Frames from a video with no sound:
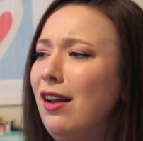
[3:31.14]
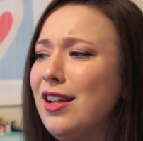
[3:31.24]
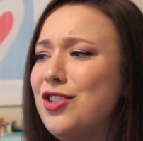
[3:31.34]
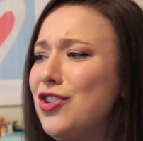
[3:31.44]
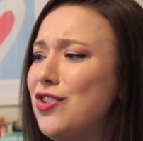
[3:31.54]

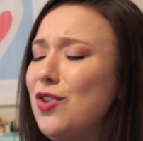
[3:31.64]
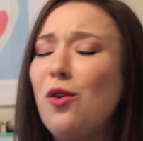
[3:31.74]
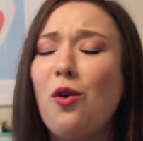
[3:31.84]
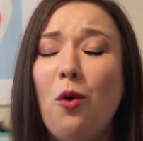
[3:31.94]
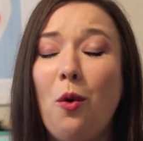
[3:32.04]
it's just
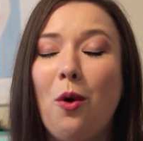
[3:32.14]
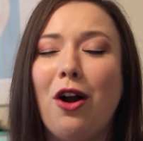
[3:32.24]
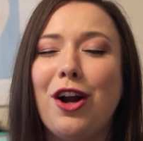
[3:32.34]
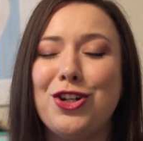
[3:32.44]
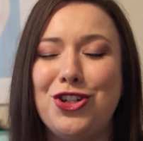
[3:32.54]

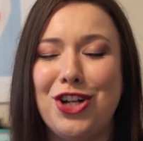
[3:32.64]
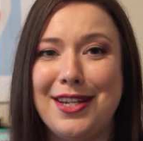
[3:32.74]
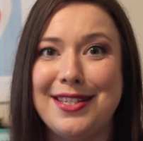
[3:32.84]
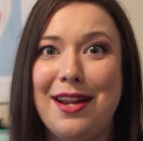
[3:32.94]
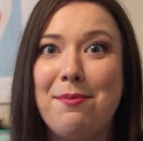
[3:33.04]

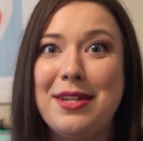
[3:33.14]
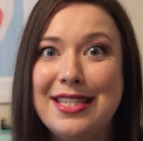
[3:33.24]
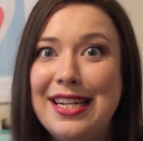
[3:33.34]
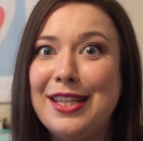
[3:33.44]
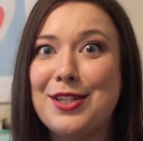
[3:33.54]
gorgeous. And I've been
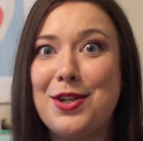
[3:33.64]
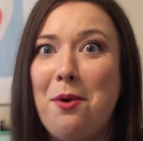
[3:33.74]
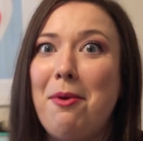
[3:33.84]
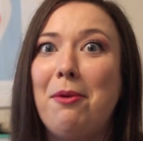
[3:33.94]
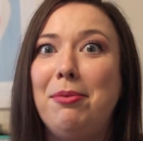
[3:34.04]
seeing this
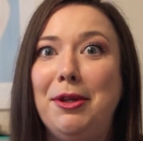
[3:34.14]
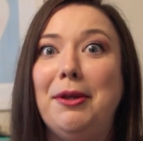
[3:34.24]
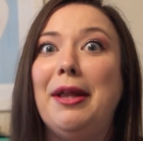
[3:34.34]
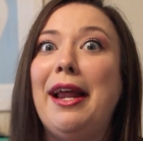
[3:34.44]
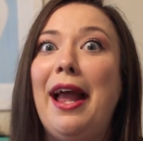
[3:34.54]
cobalt blue
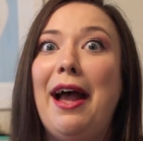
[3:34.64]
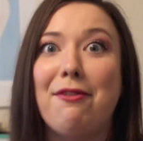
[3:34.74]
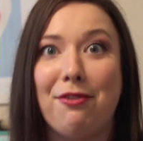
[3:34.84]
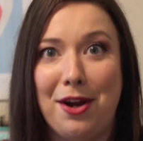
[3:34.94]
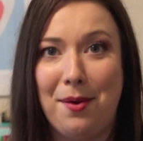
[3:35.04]
like
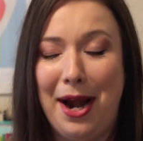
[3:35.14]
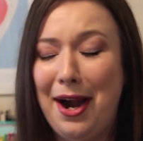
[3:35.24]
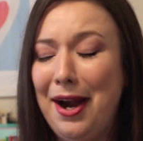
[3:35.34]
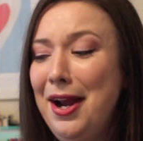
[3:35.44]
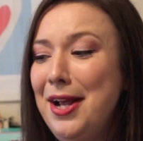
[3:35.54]

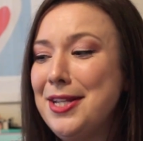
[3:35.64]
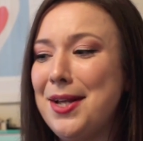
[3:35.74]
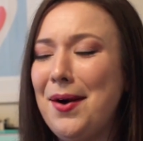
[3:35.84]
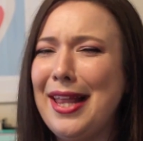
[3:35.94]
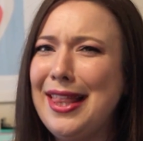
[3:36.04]
everywhere.
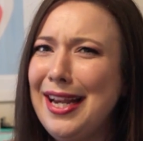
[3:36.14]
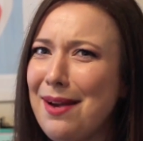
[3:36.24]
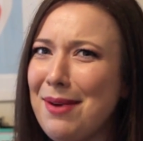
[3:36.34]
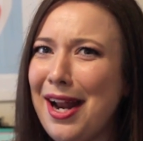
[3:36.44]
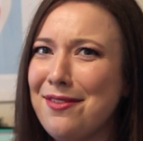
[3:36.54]
So I think
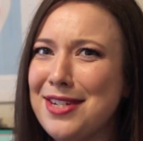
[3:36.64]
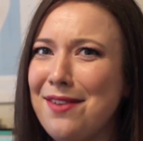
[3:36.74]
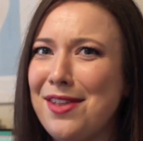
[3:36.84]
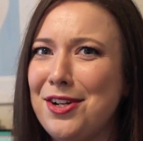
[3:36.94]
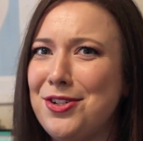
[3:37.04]
I might have to
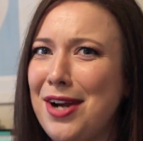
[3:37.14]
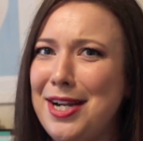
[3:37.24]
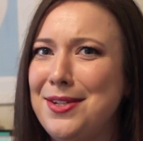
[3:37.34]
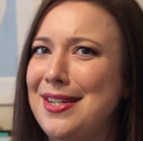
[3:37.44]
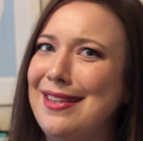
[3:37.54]
give that a try
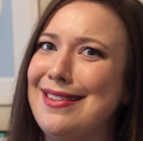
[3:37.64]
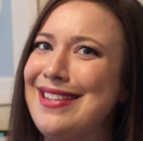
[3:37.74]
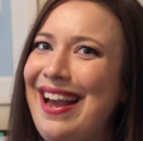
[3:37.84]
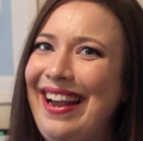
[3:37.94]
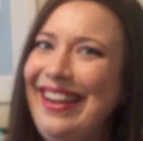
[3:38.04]
using this
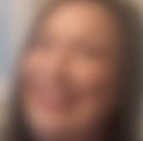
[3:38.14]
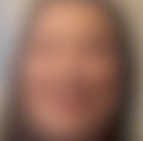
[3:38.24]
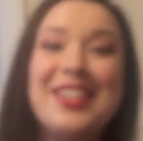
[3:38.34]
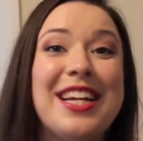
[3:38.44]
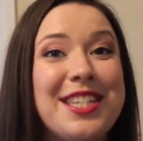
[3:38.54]
guy.
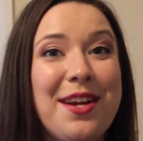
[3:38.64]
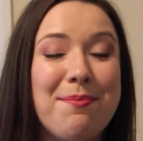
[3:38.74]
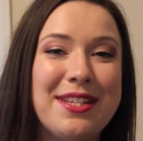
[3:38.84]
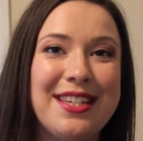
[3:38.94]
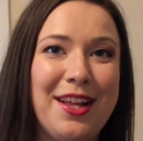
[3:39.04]
So next
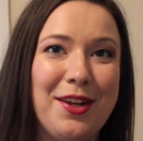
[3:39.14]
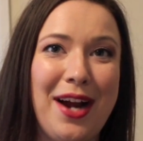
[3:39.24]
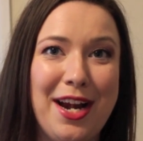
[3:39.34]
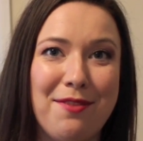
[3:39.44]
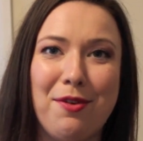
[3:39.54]
up is another
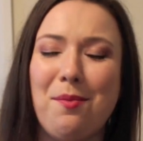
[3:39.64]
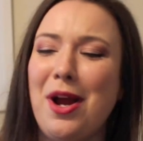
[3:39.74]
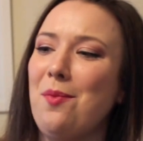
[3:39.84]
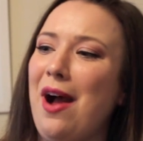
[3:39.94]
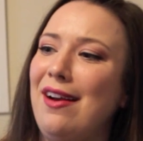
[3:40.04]
item from
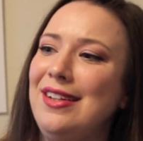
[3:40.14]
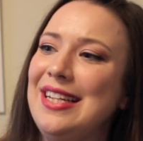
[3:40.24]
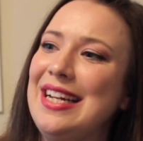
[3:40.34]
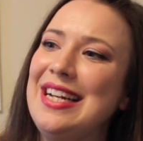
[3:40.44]
Wet n Wild, and